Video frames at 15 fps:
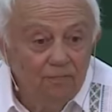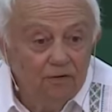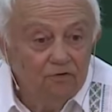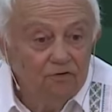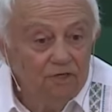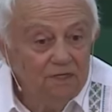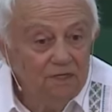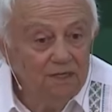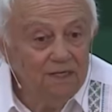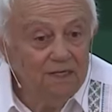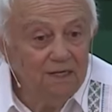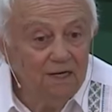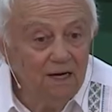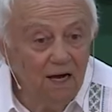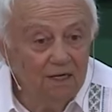See
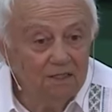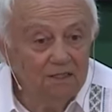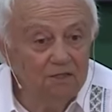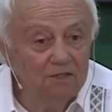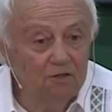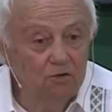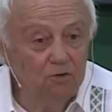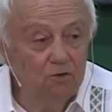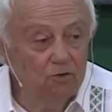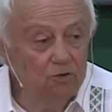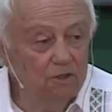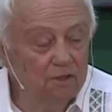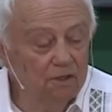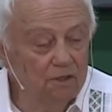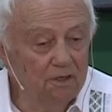the
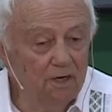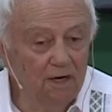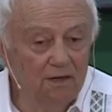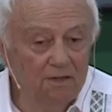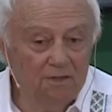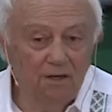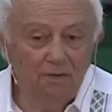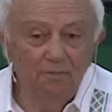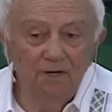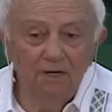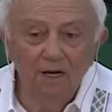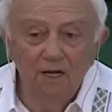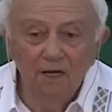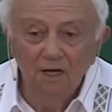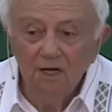attitude. I, I mean,
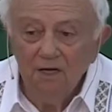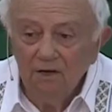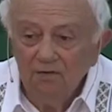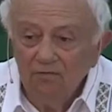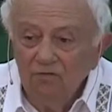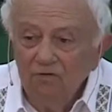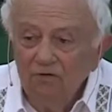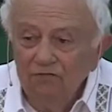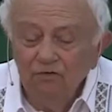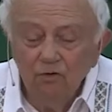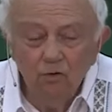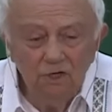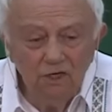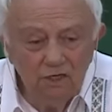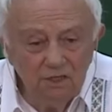if
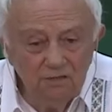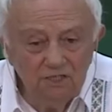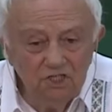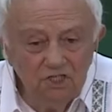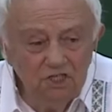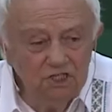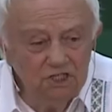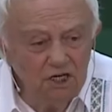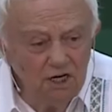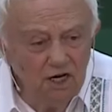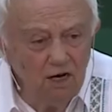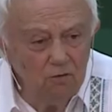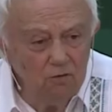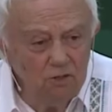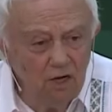we check
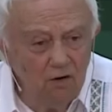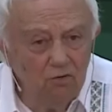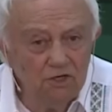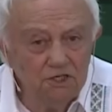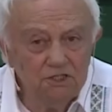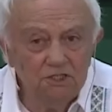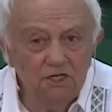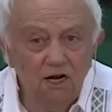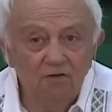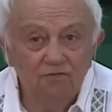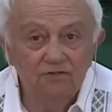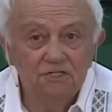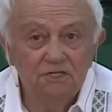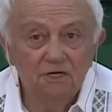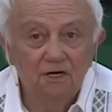out
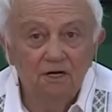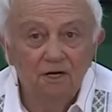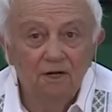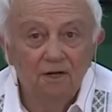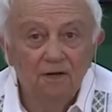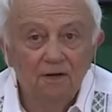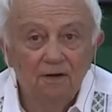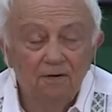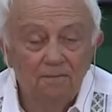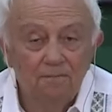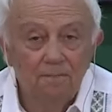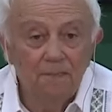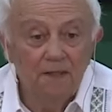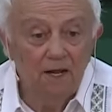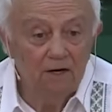ourselves
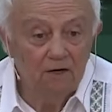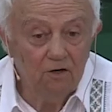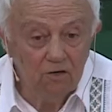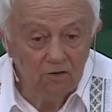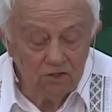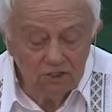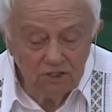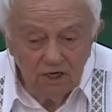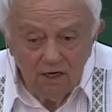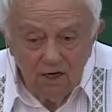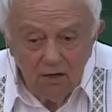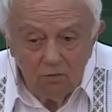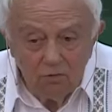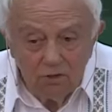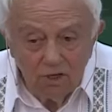and check
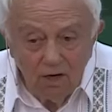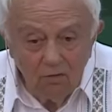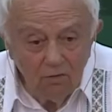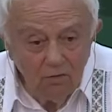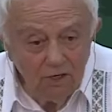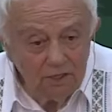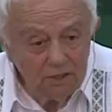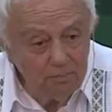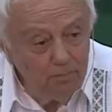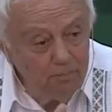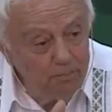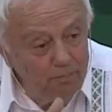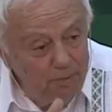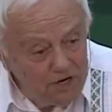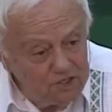out our
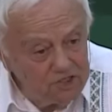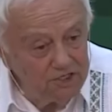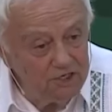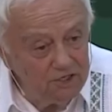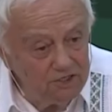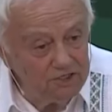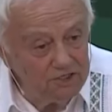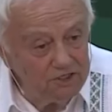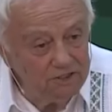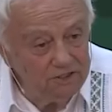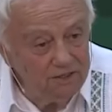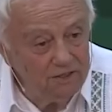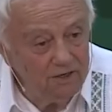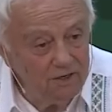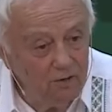patients,
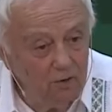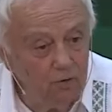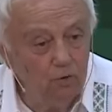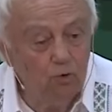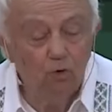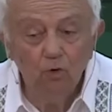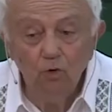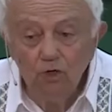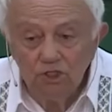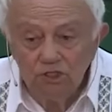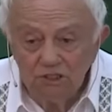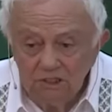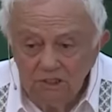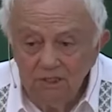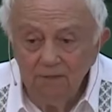we will
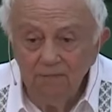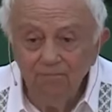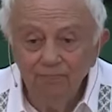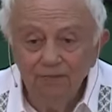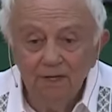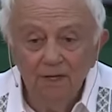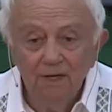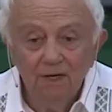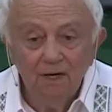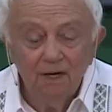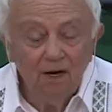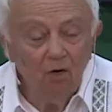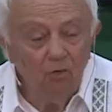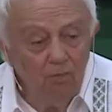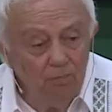see
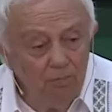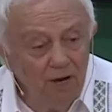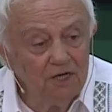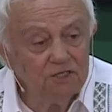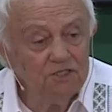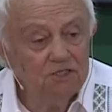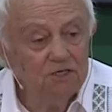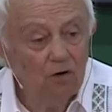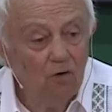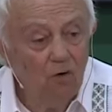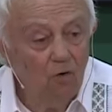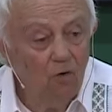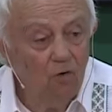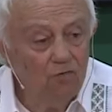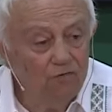how much
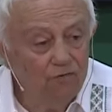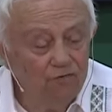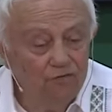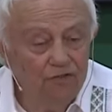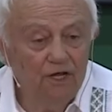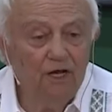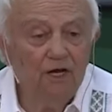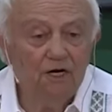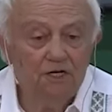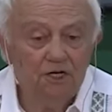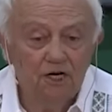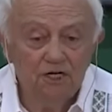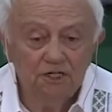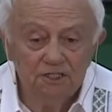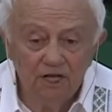of their
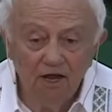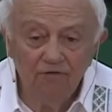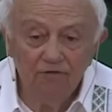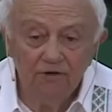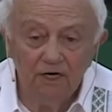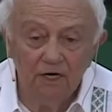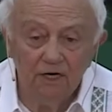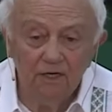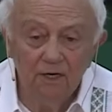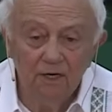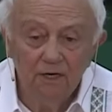suffering